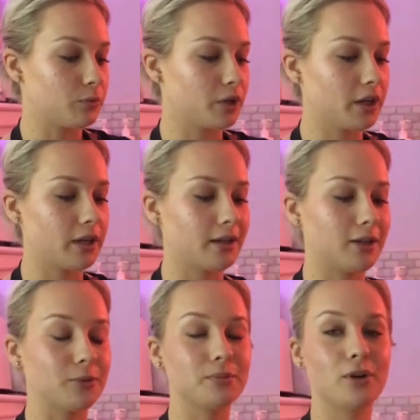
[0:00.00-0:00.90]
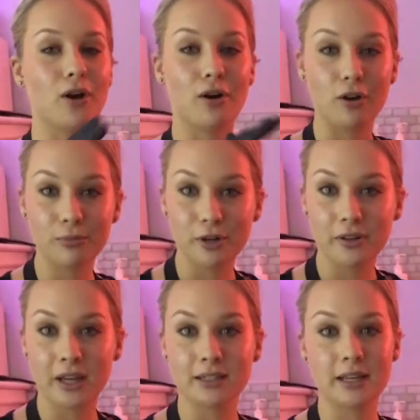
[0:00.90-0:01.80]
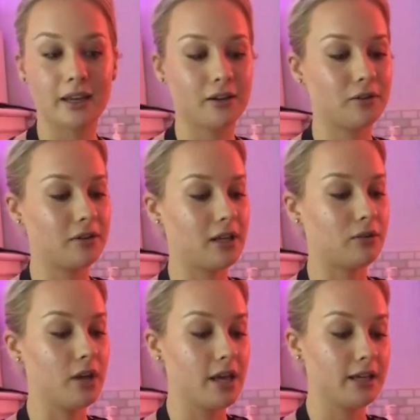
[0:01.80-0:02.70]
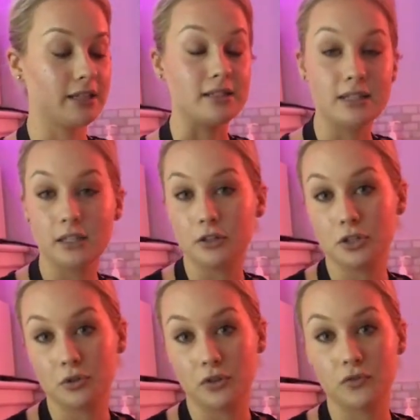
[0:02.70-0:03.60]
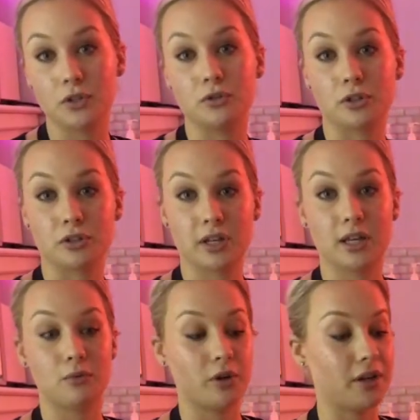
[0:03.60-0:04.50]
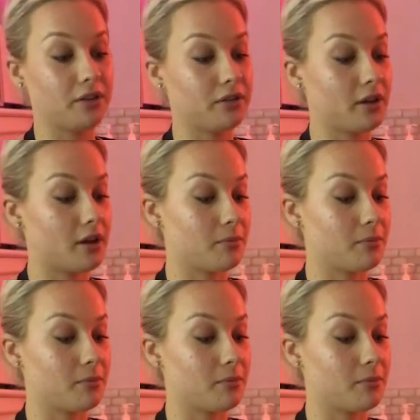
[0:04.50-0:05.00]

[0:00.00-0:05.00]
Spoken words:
We're going to help calm all that down and continue to infuse her skin with